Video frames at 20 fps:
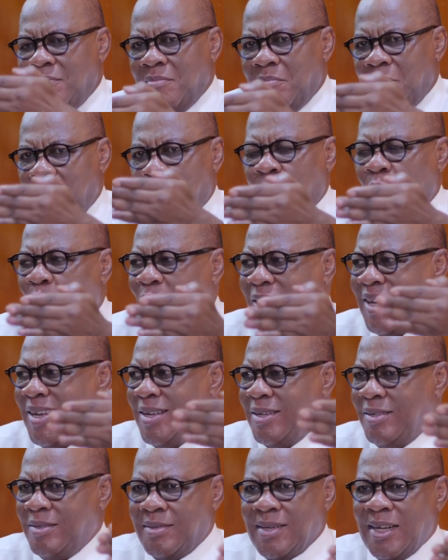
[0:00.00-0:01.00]

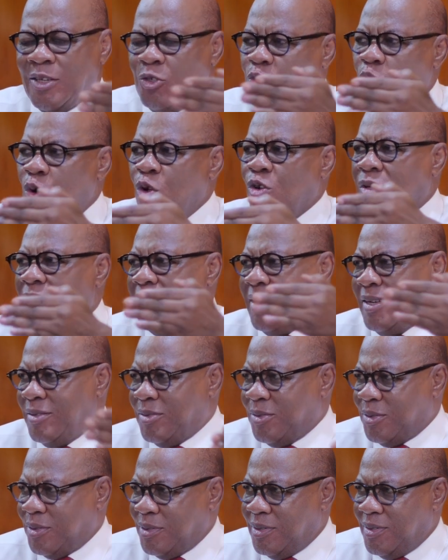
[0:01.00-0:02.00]
blockades and toll
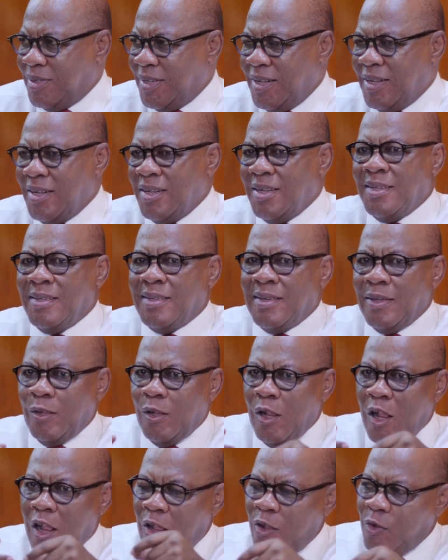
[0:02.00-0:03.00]
gates, there will
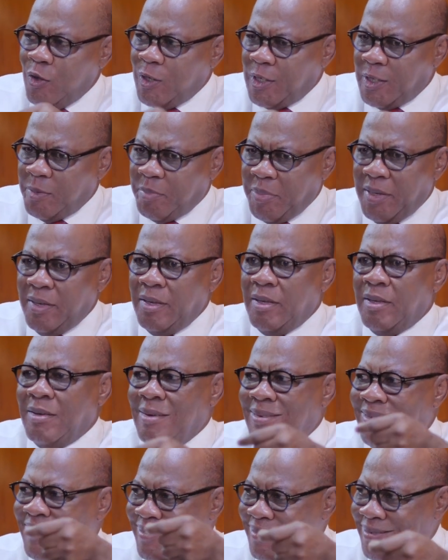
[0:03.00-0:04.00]
always be
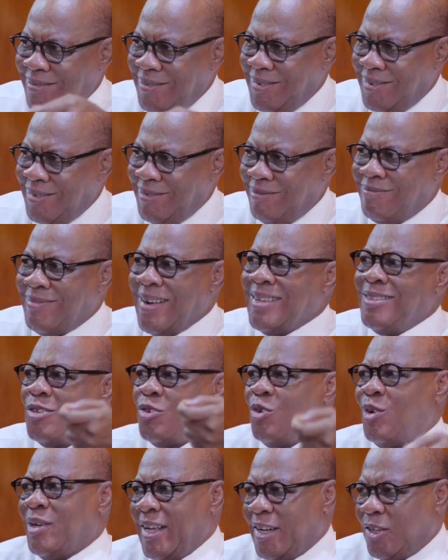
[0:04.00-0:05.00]
Precisely. rent
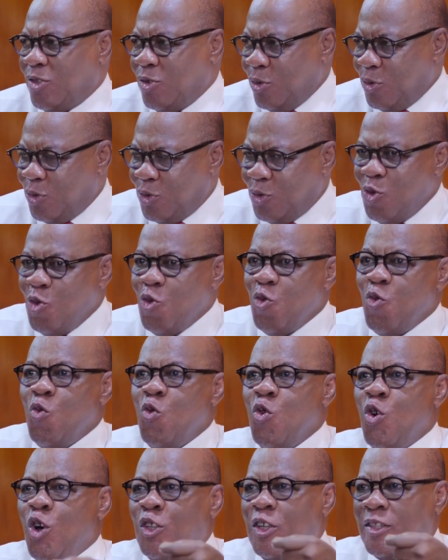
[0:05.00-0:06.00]
collectors. Yeah.
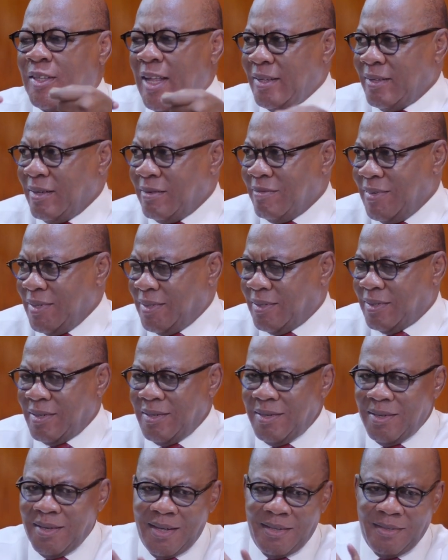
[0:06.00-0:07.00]
We've got to take the risk
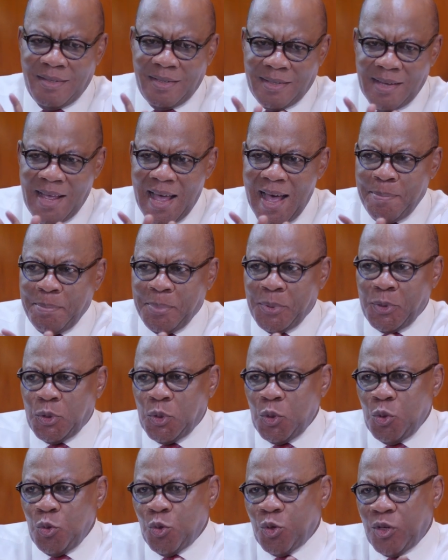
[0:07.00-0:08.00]
and just
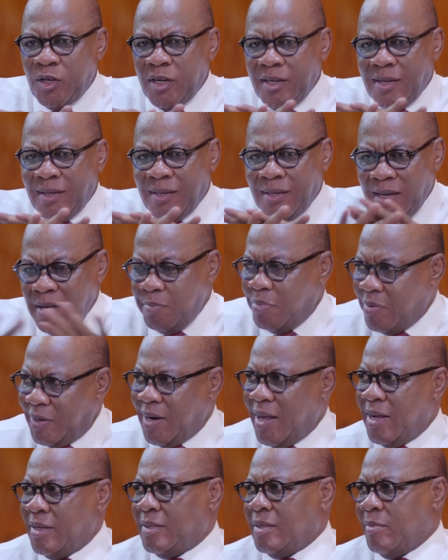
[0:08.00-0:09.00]
absolutely
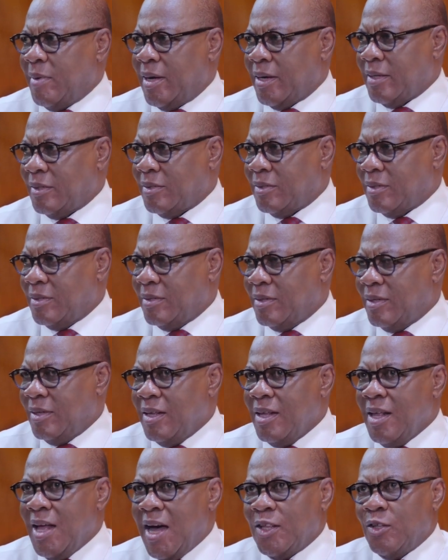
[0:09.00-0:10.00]
liberalize the market. Hmm.
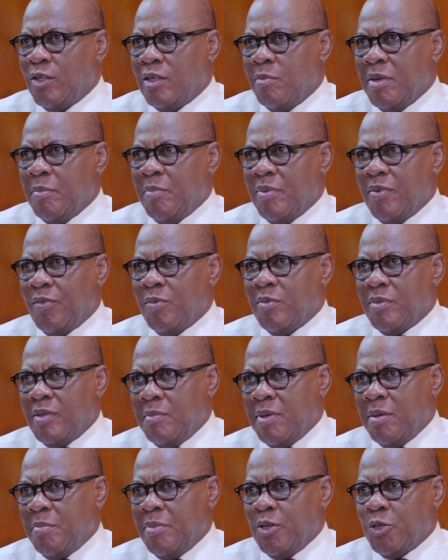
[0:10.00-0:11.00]
I know there may be, there
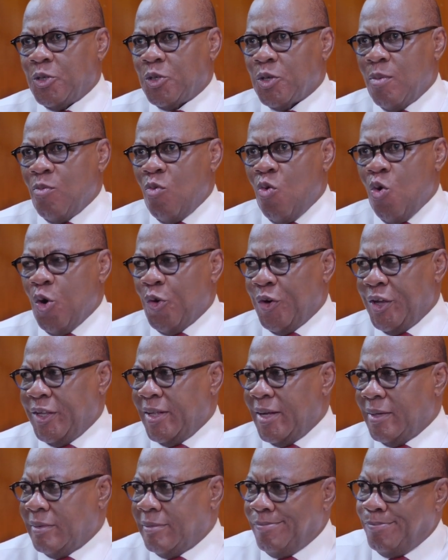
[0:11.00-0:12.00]
may be some worry
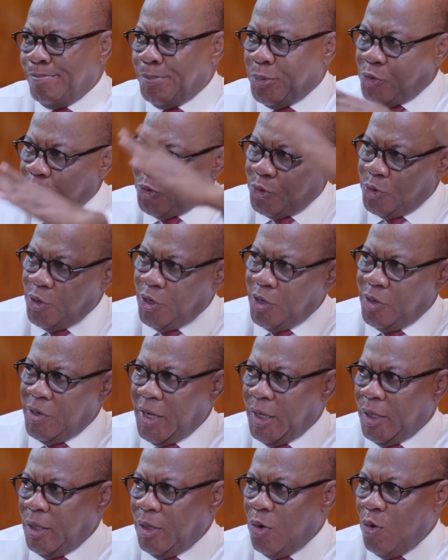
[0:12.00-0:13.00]
that psh,
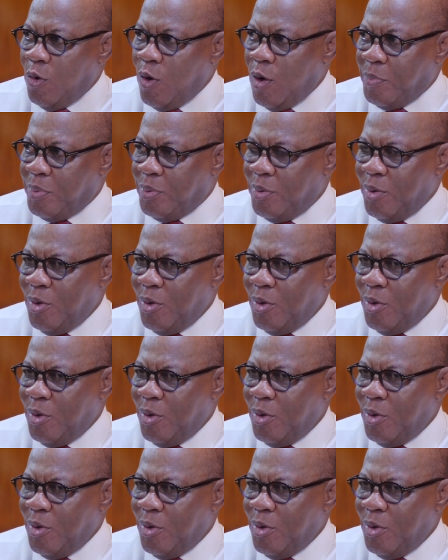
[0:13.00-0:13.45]
it'll go up,